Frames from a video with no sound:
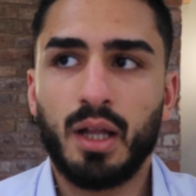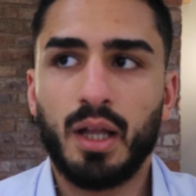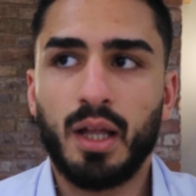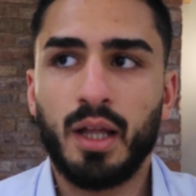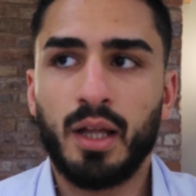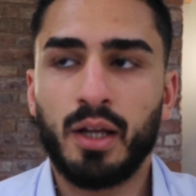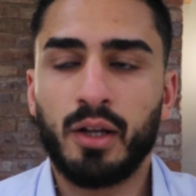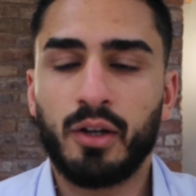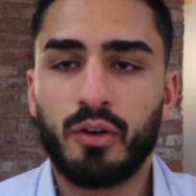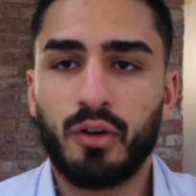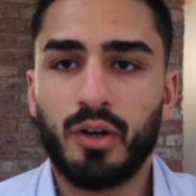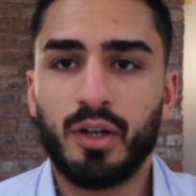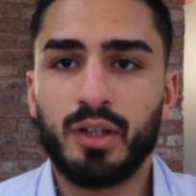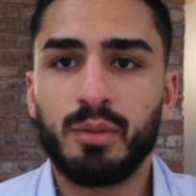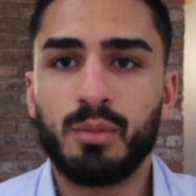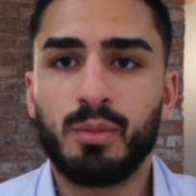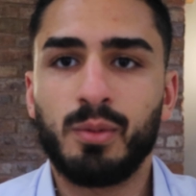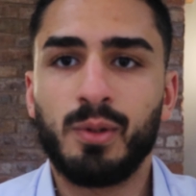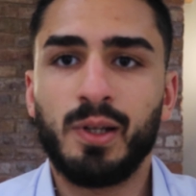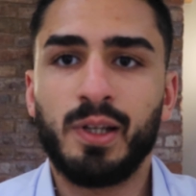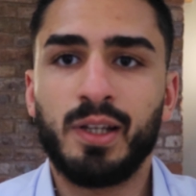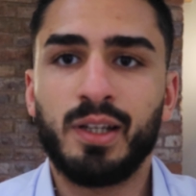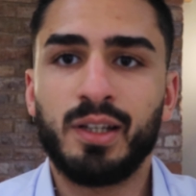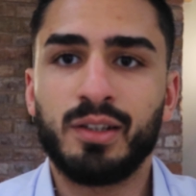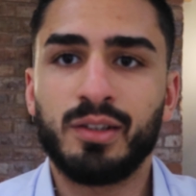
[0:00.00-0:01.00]

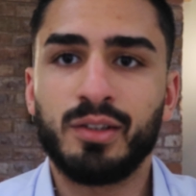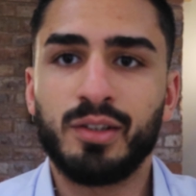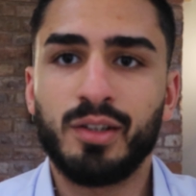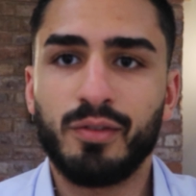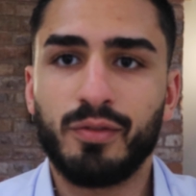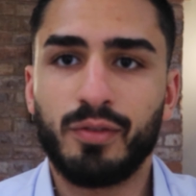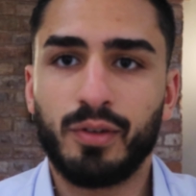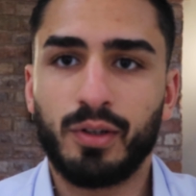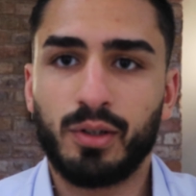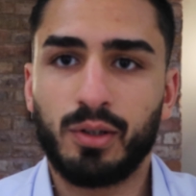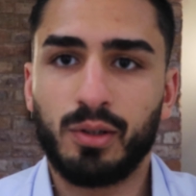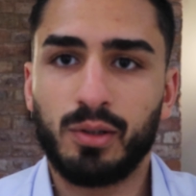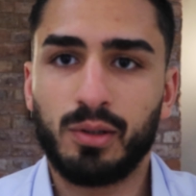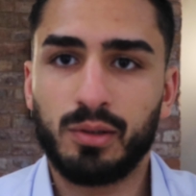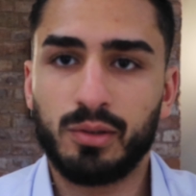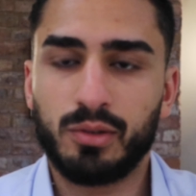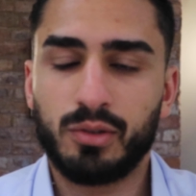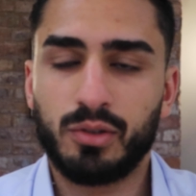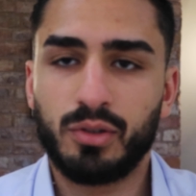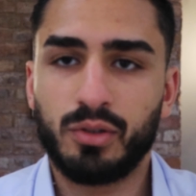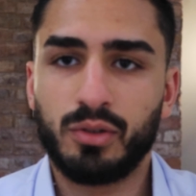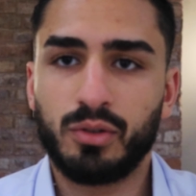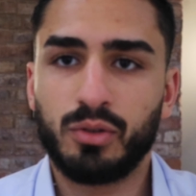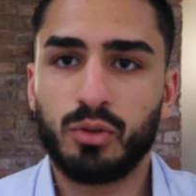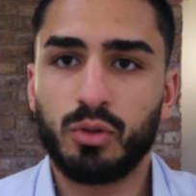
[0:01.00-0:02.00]
incredibly
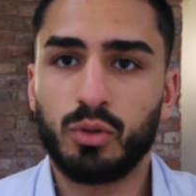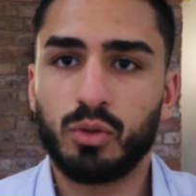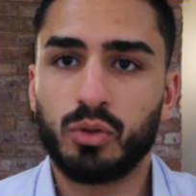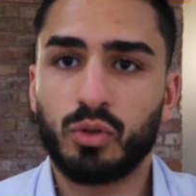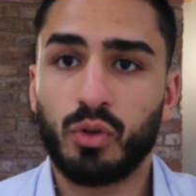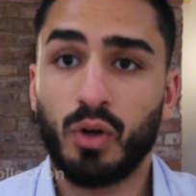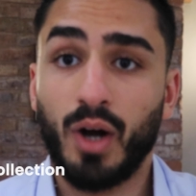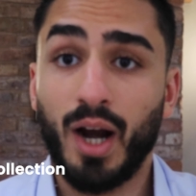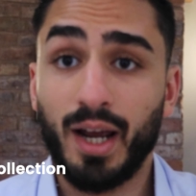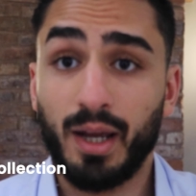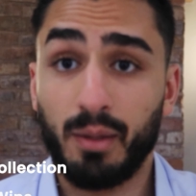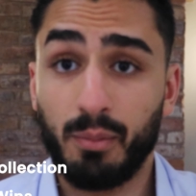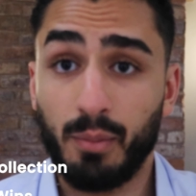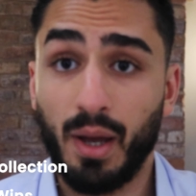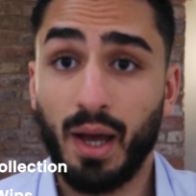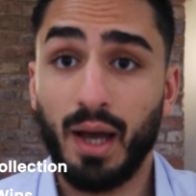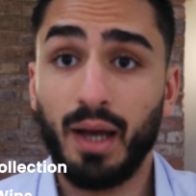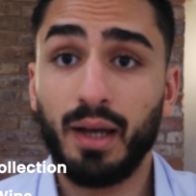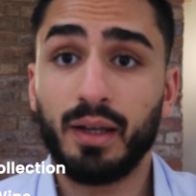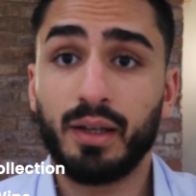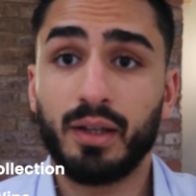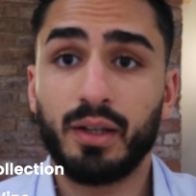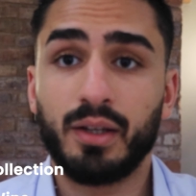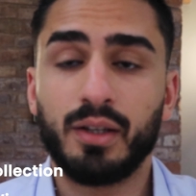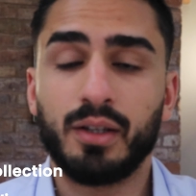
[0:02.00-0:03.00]
difficult to track
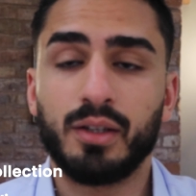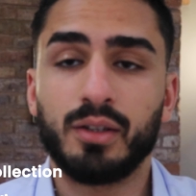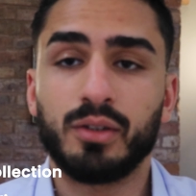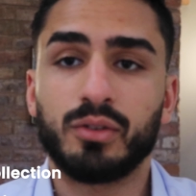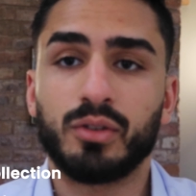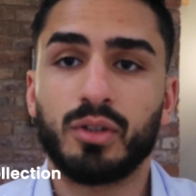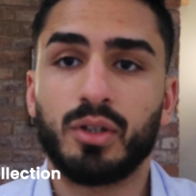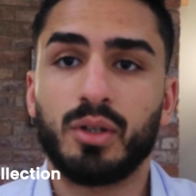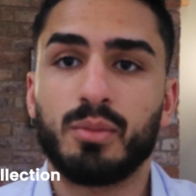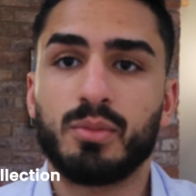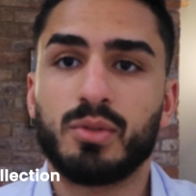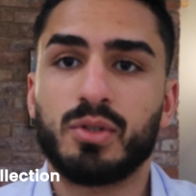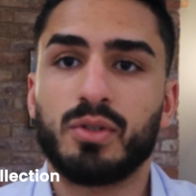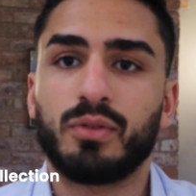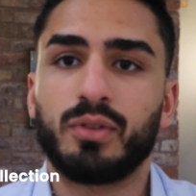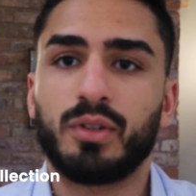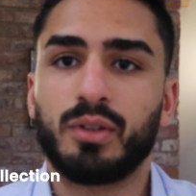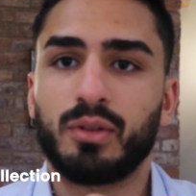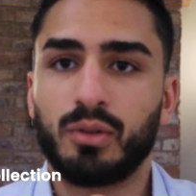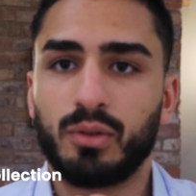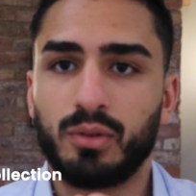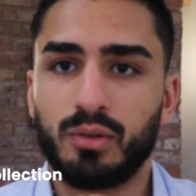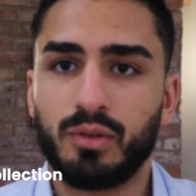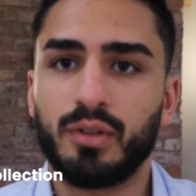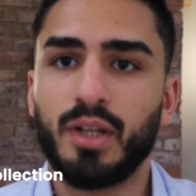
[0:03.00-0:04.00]
back in terms of
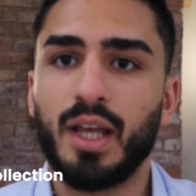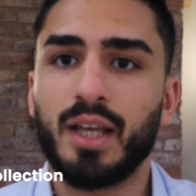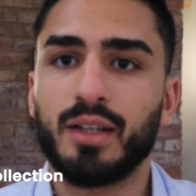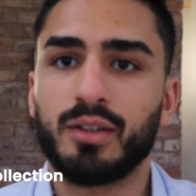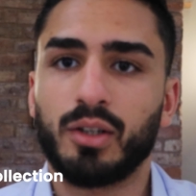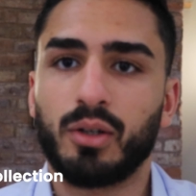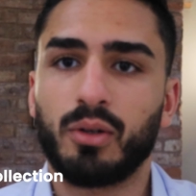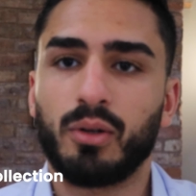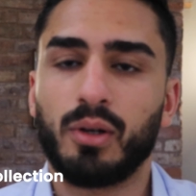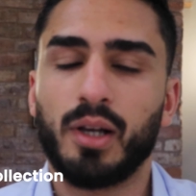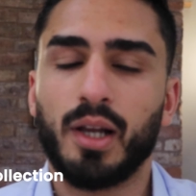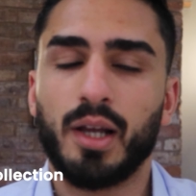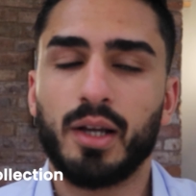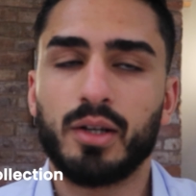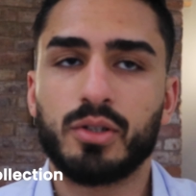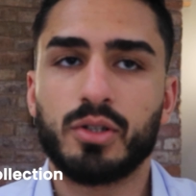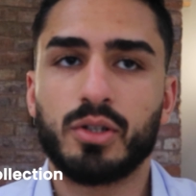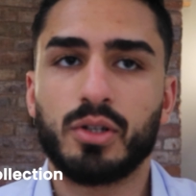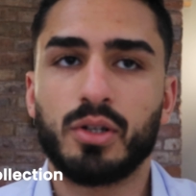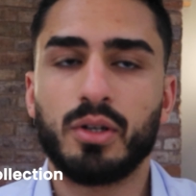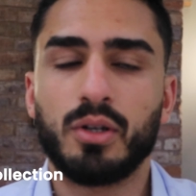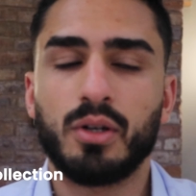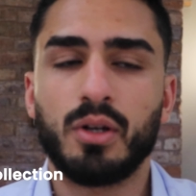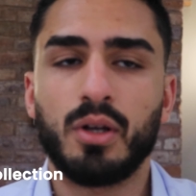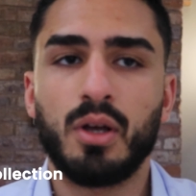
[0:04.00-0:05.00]
data
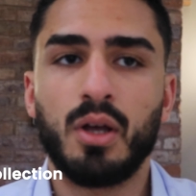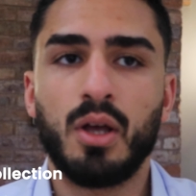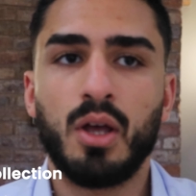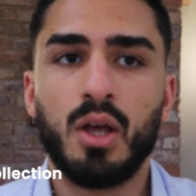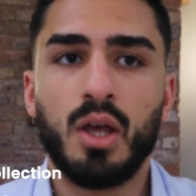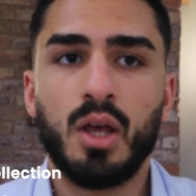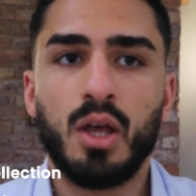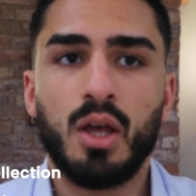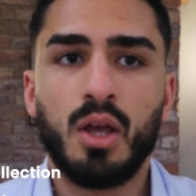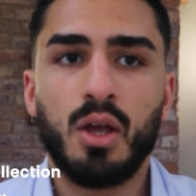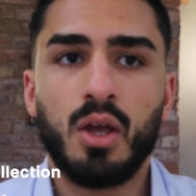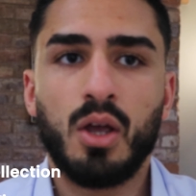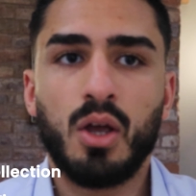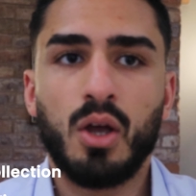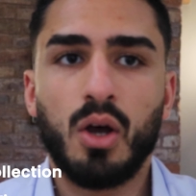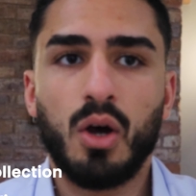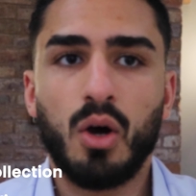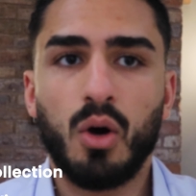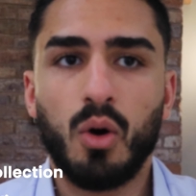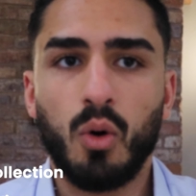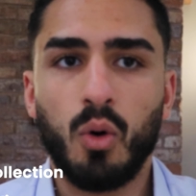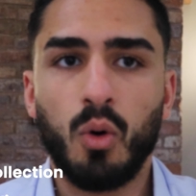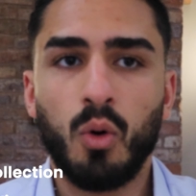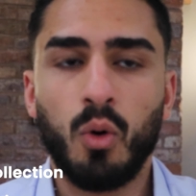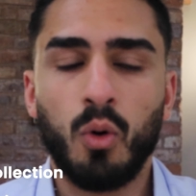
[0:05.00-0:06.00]
collection,
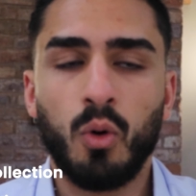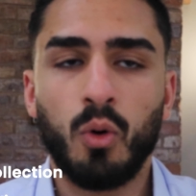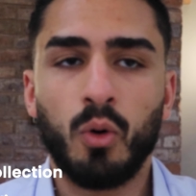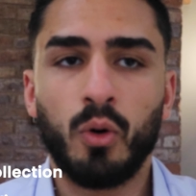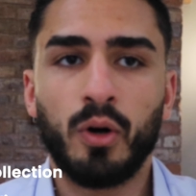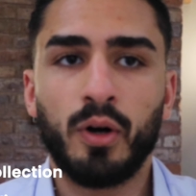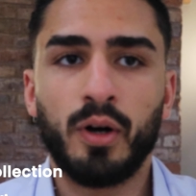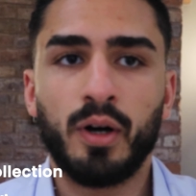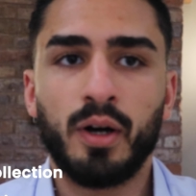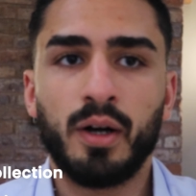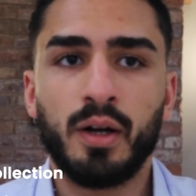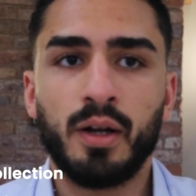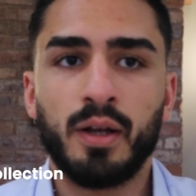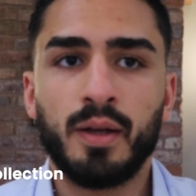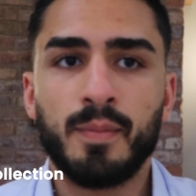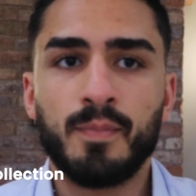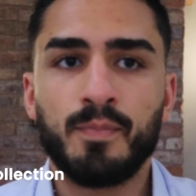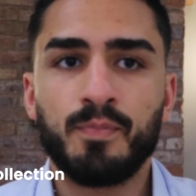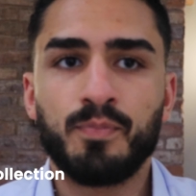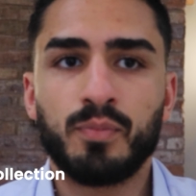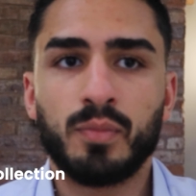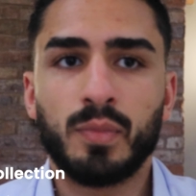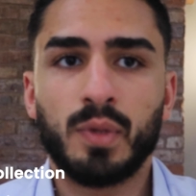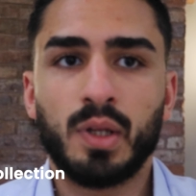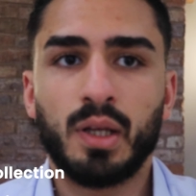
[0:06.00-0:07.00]
or
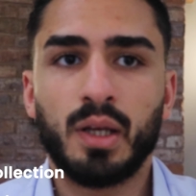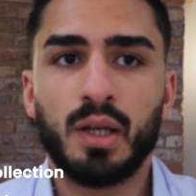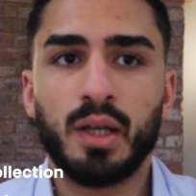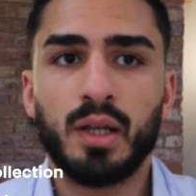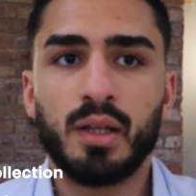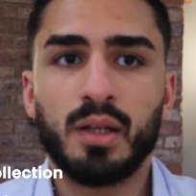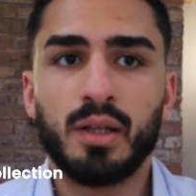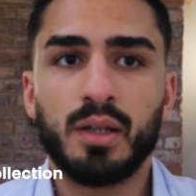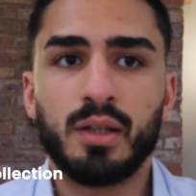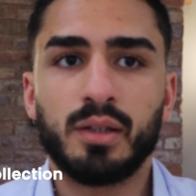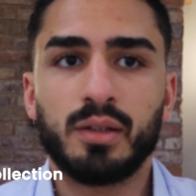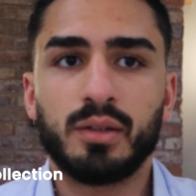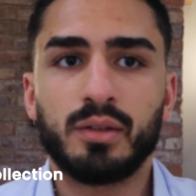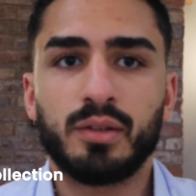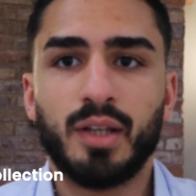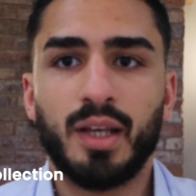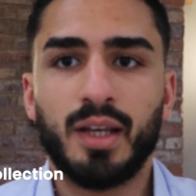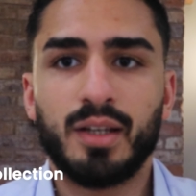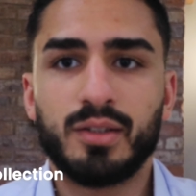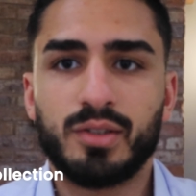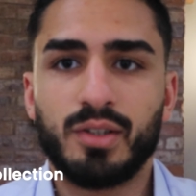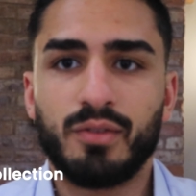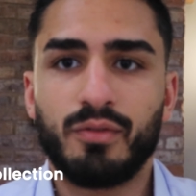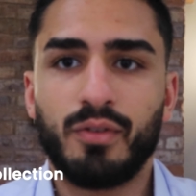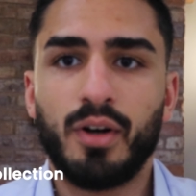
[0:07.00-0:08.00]

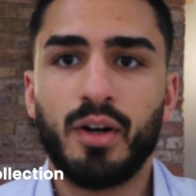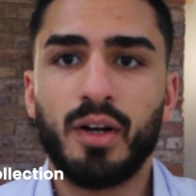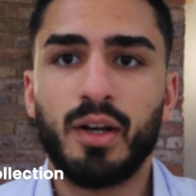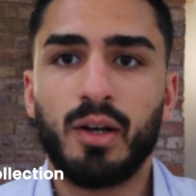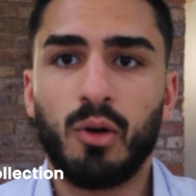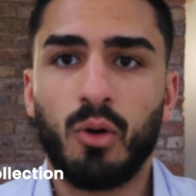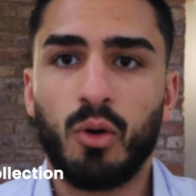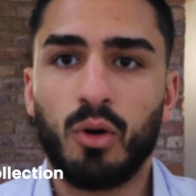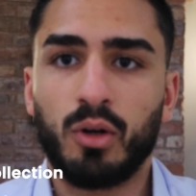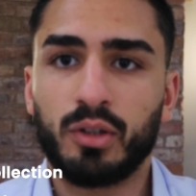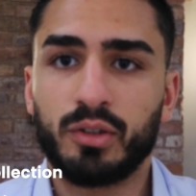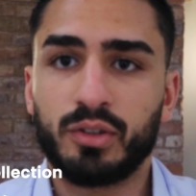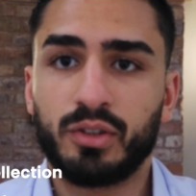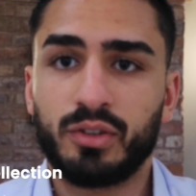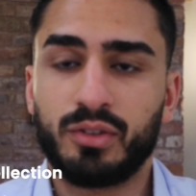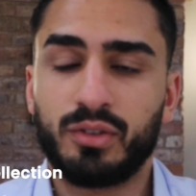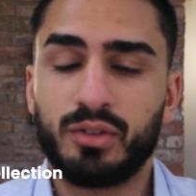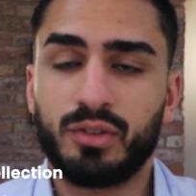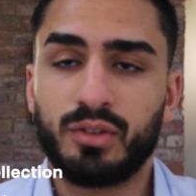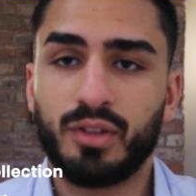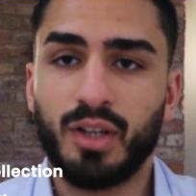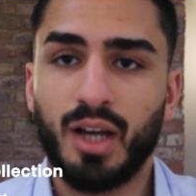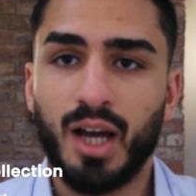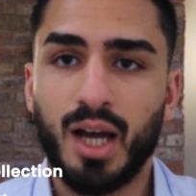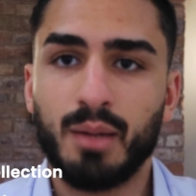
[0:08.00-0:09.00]
takes a very long
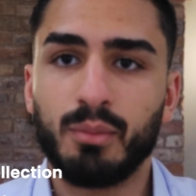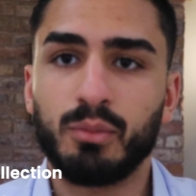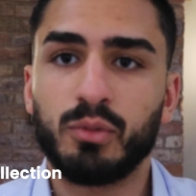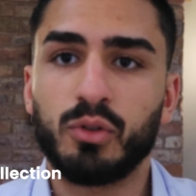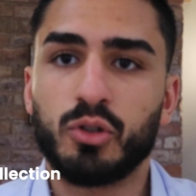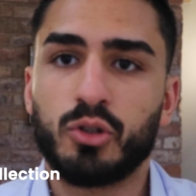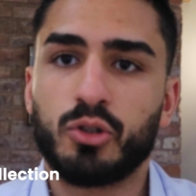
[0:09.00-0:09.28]
time to